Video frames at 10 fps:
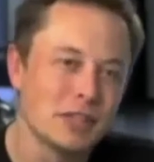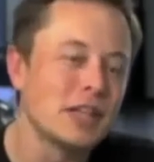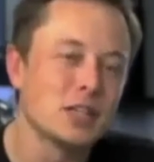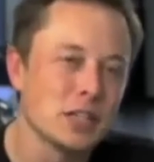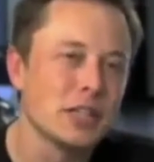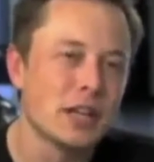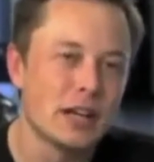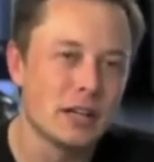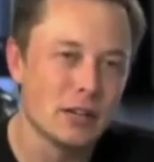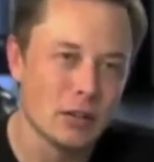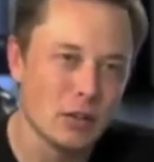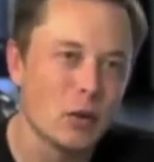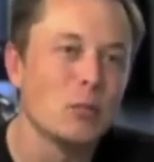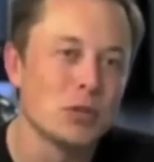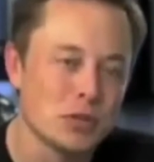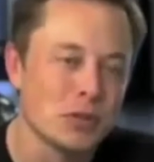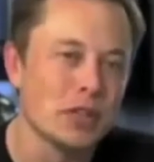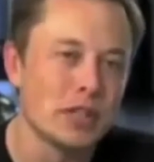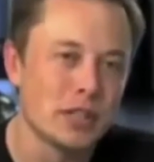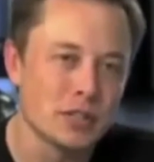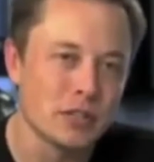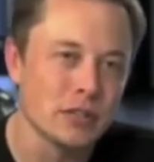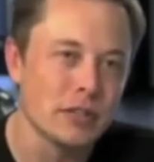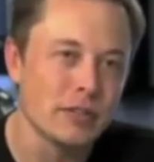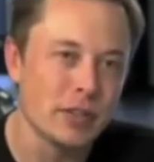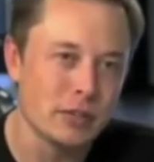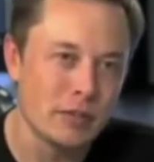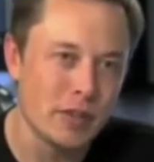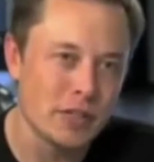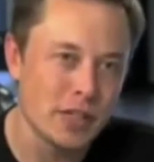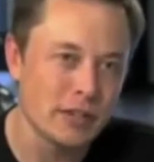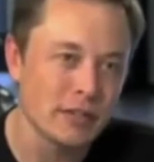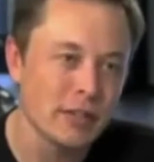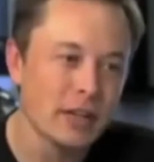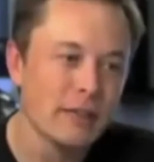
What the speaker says: But essentially, I did almost all the initial investment myself.